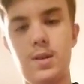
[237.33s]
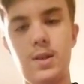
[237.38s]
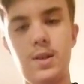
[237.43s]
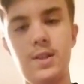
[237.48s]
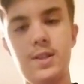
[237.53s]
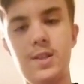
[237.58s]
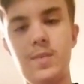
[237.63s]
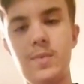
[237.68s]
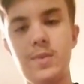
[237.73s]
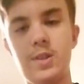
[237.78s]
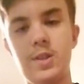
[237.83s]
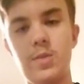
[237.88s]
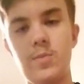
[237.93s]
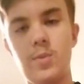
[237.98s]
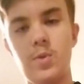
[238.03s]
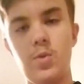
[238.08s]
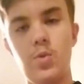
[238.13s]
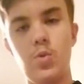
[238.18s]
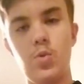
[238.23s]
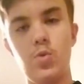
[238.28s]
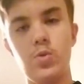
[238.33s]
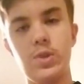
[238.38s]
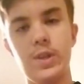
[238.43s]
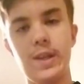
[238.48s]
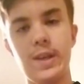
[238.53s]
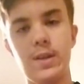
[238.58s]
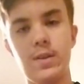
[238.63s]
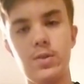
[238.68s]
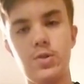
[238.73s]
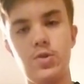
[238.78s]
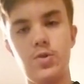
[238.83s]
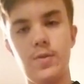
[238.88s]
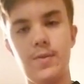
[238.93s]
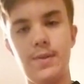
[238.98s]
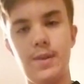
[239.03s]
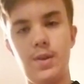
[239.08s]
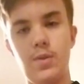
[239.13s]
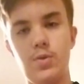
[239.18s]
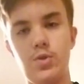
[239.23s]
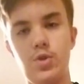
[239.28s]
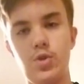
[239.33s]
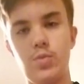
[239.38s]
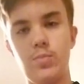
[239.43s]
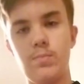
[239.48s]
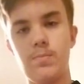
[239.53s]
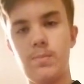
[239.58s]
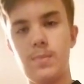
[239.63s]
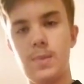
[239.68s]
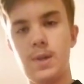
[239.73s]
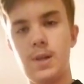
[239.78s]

Can someone tell me who's like controlling YouTube?